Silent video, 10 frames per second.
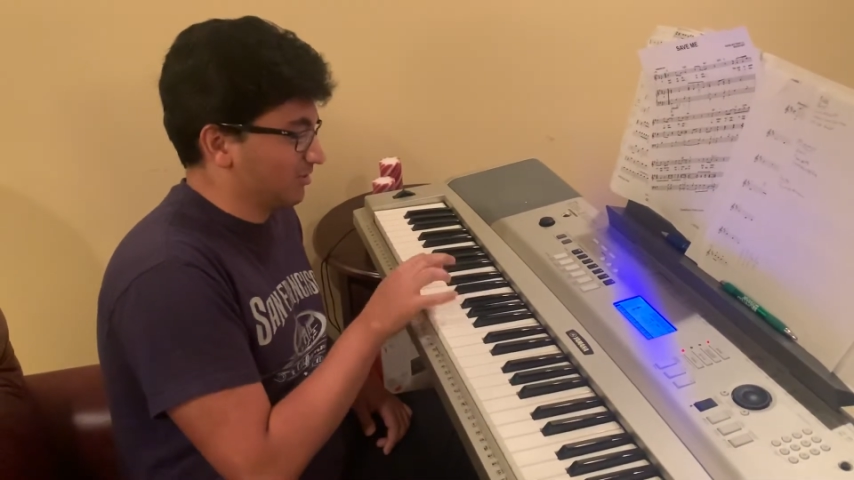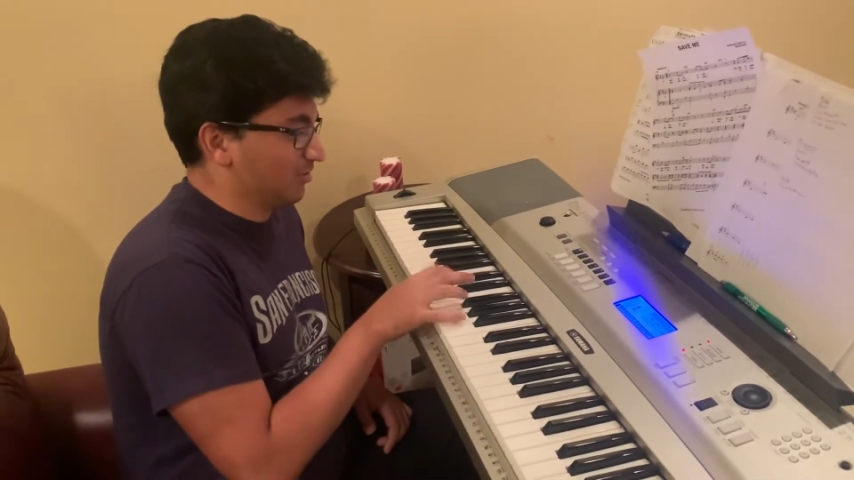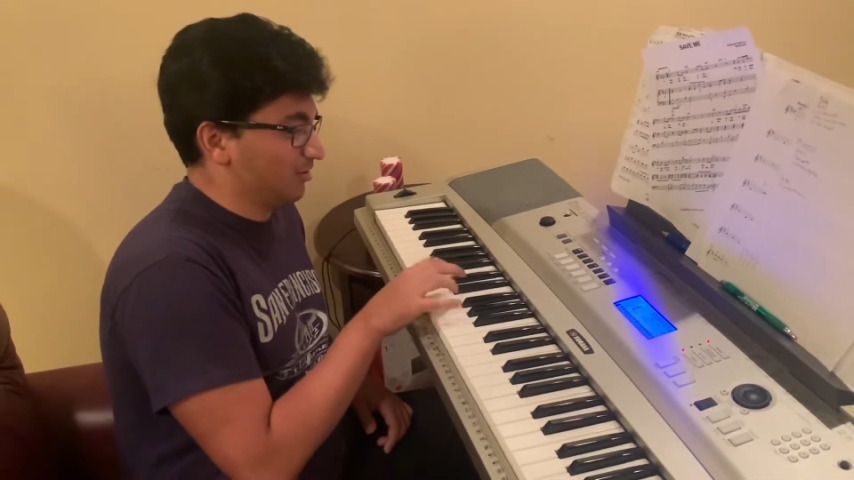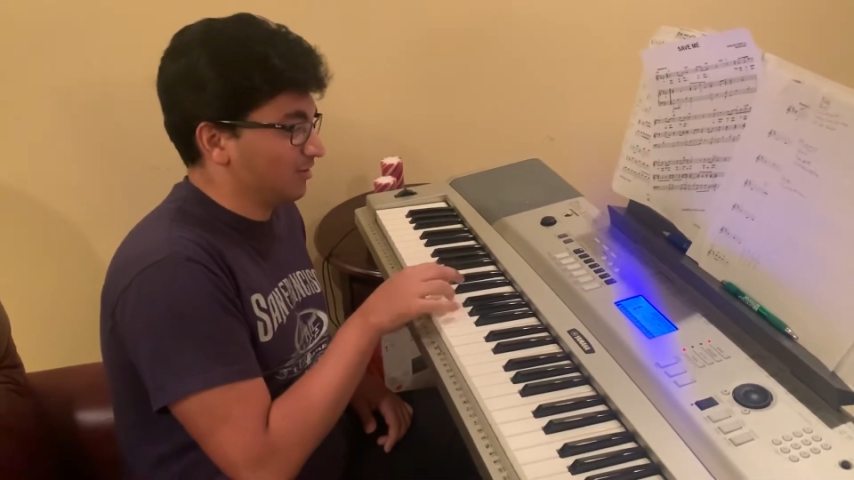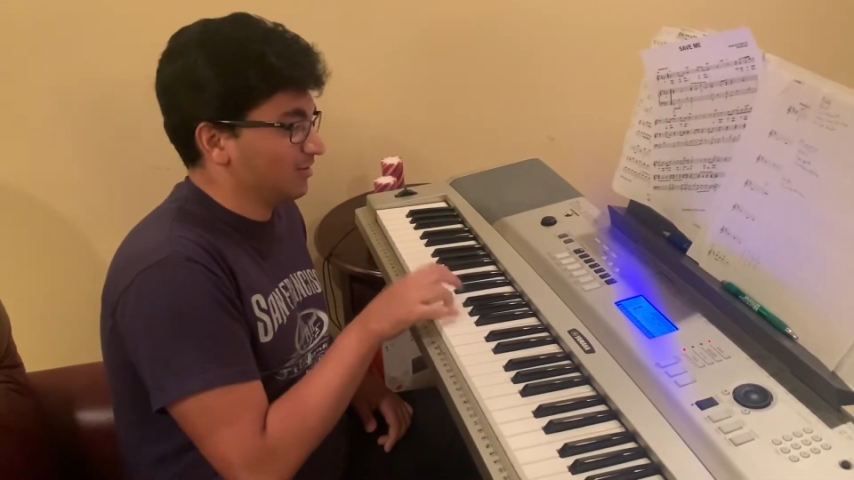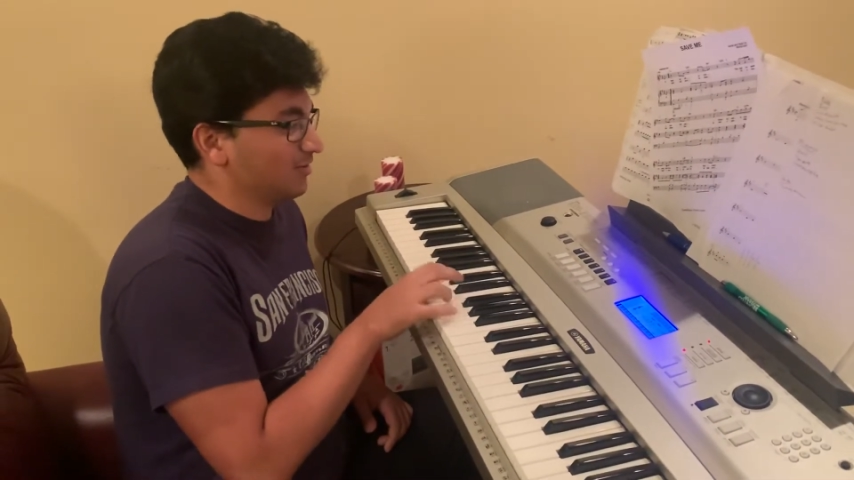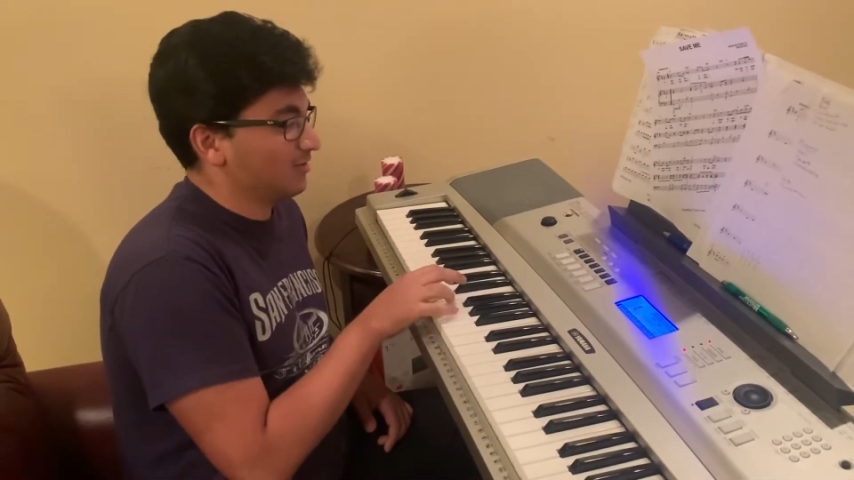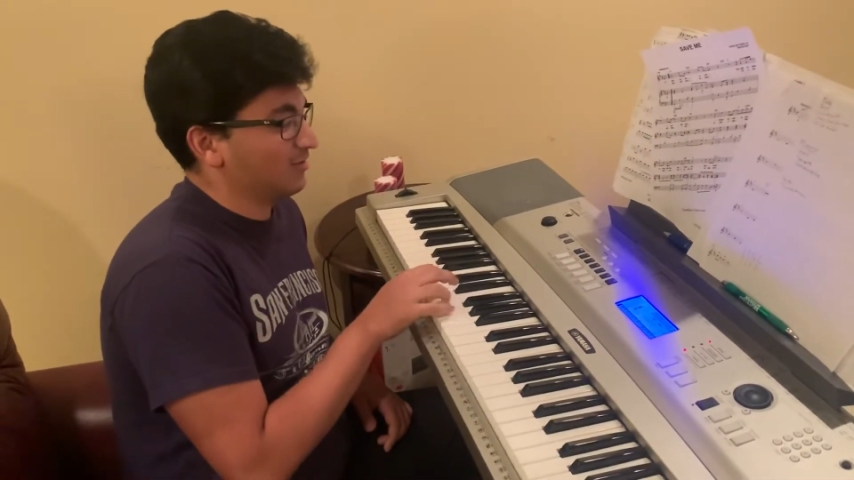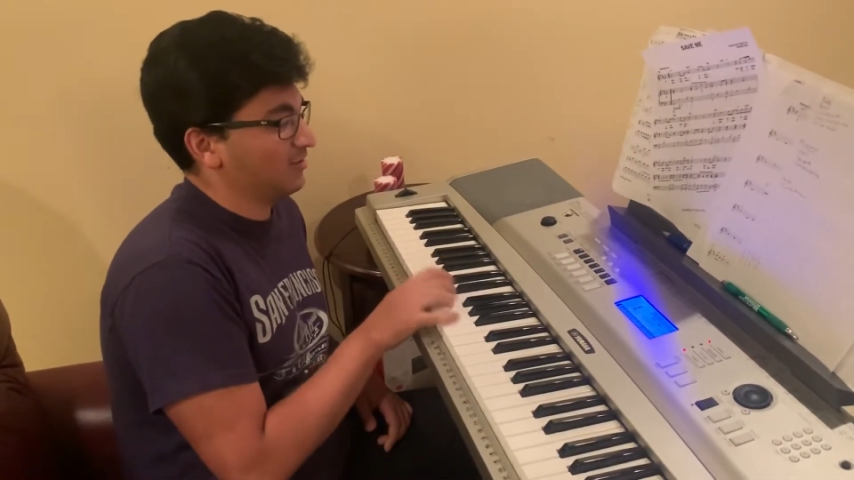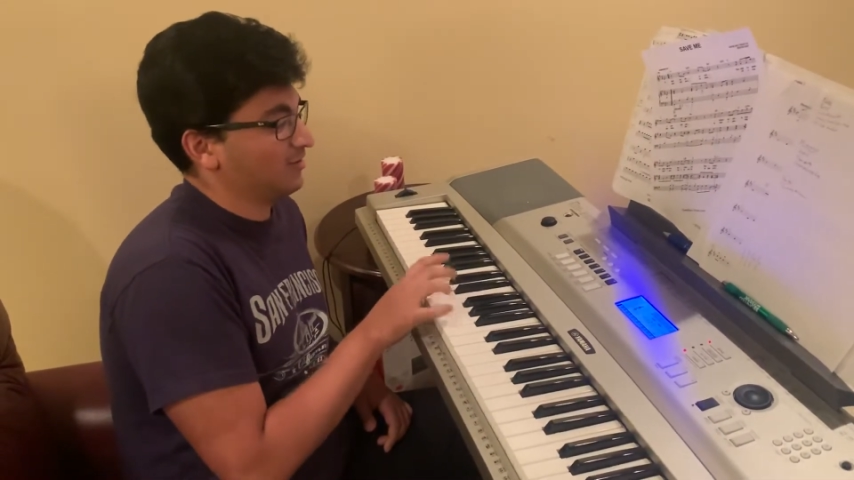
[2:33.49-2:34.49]
cool.
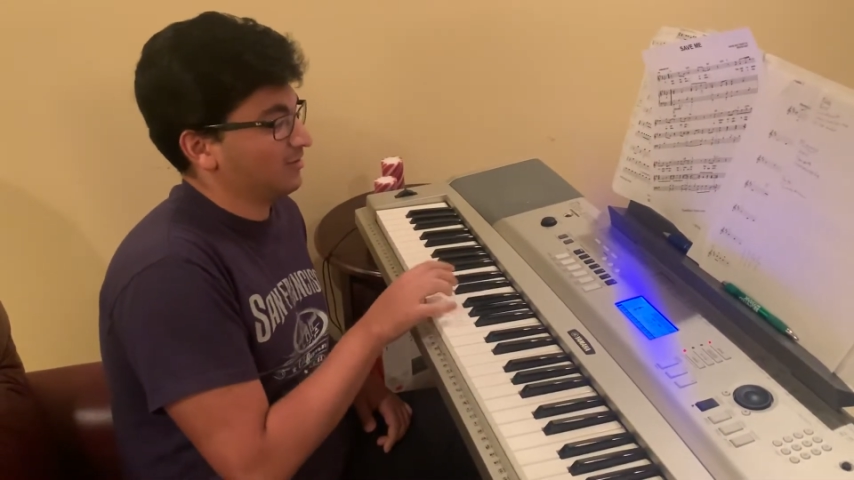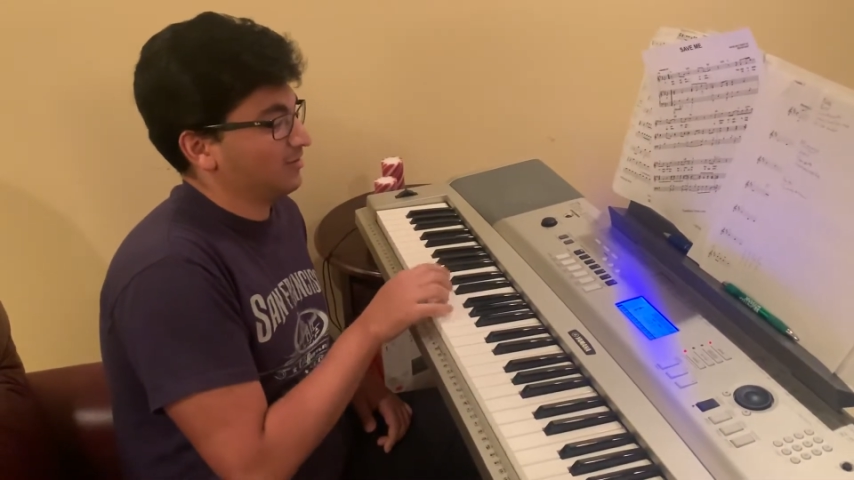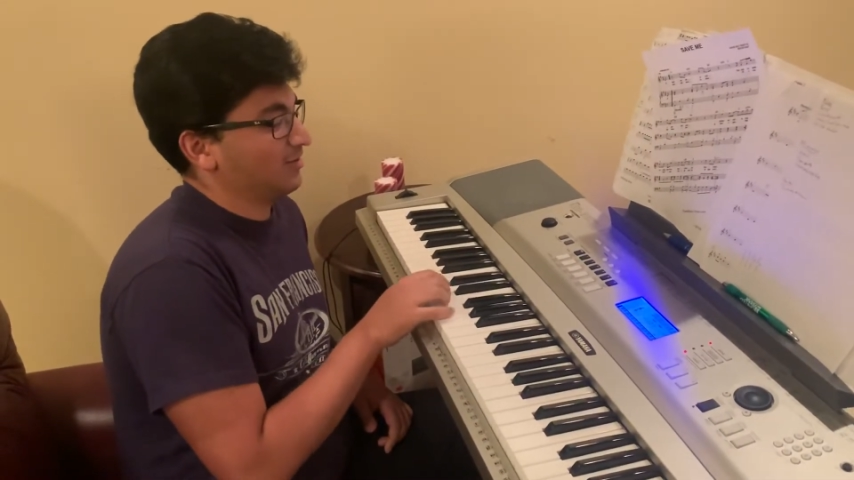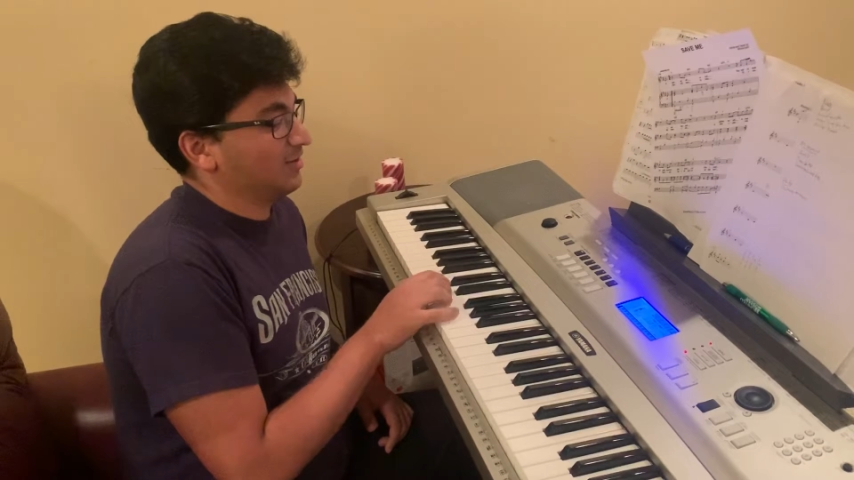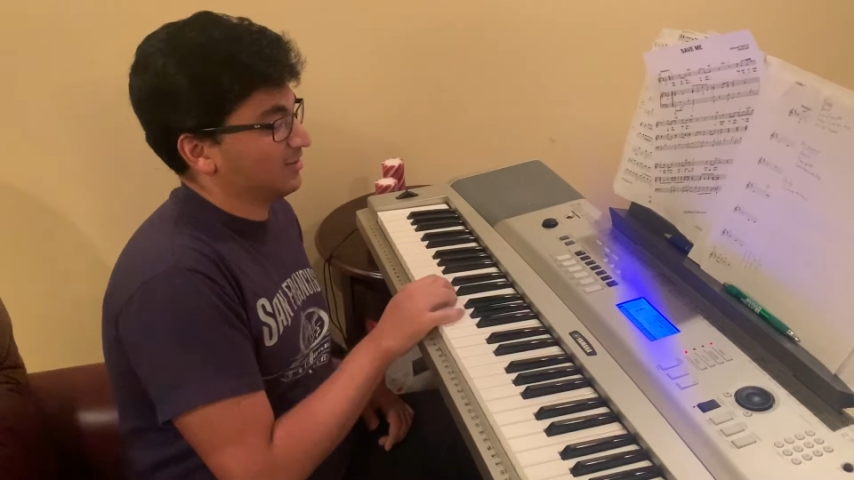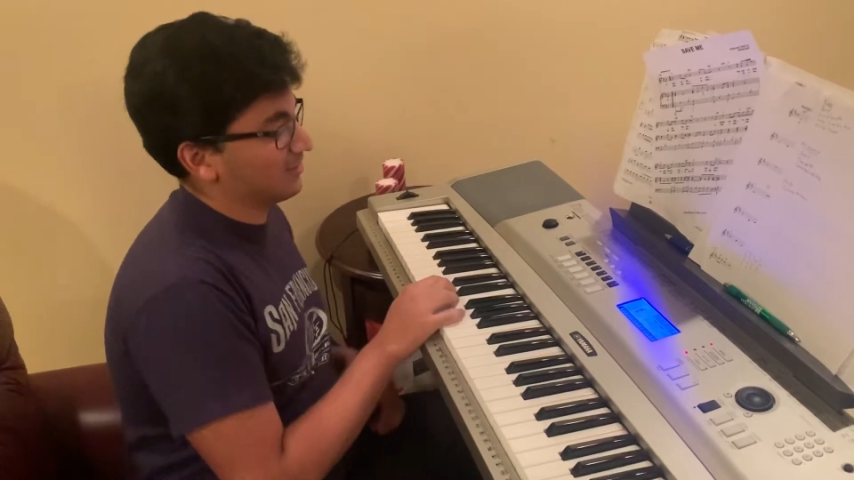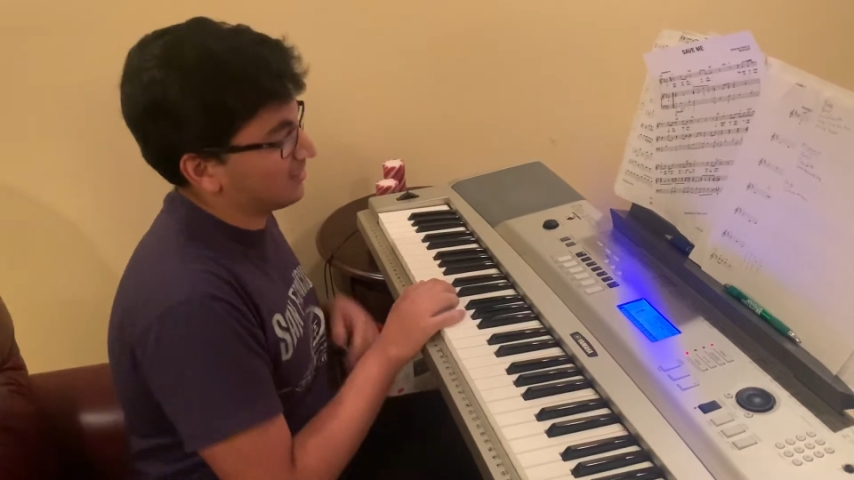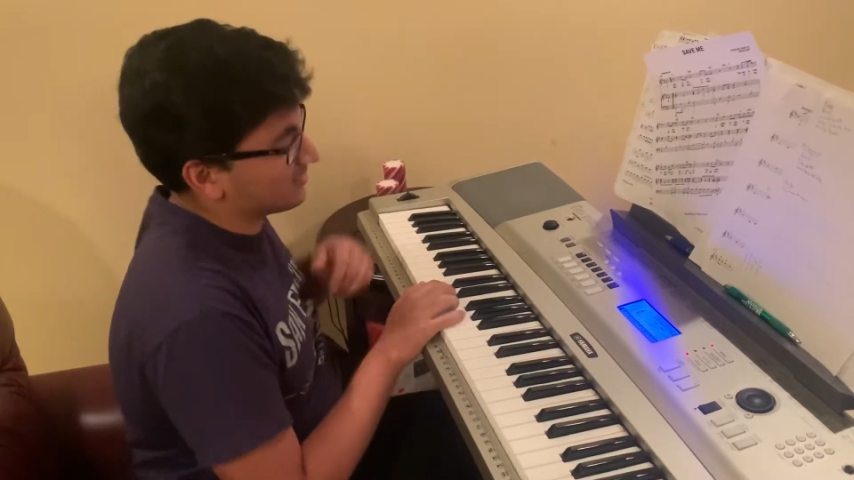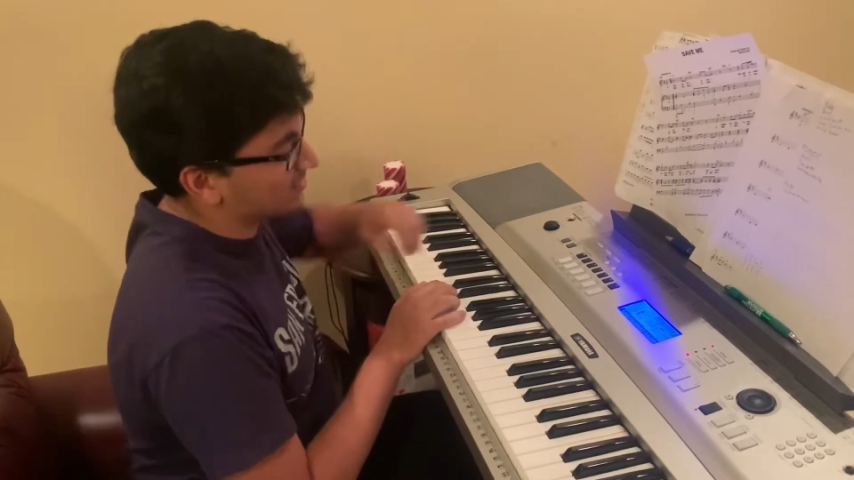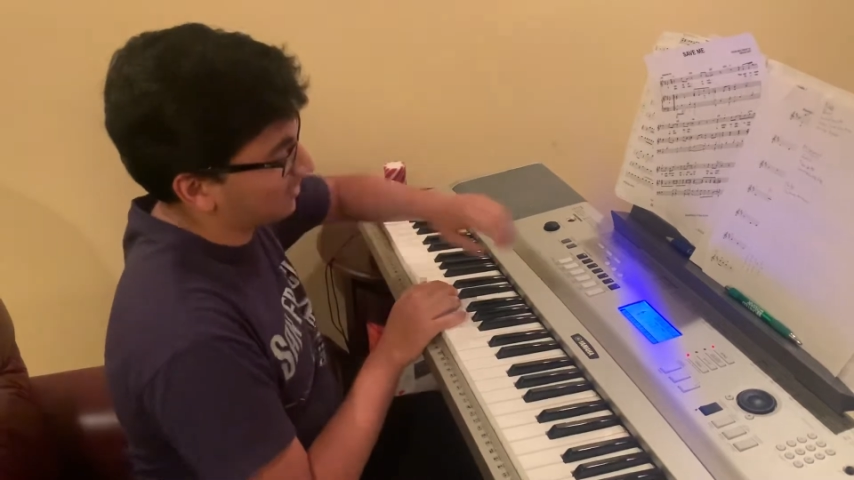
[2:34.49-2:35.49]

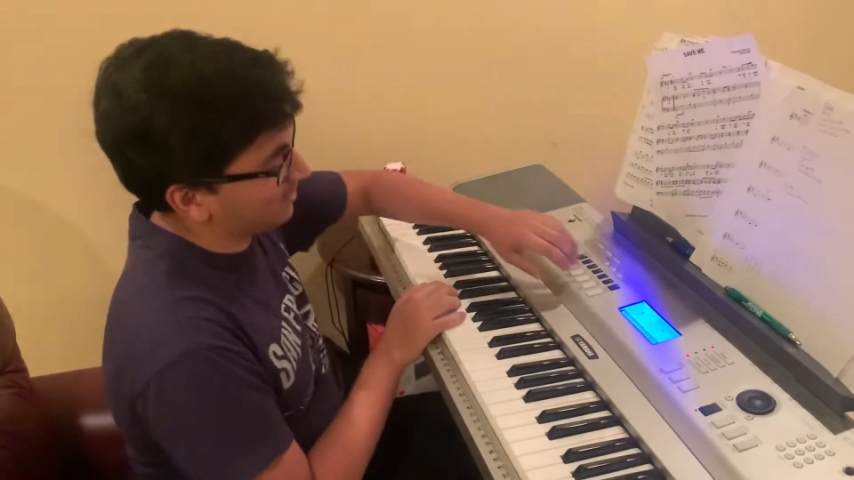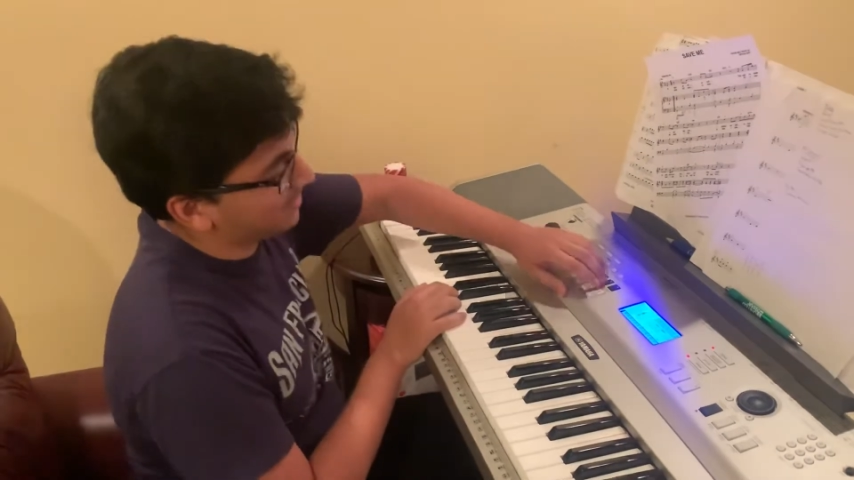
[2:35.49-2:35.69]
So and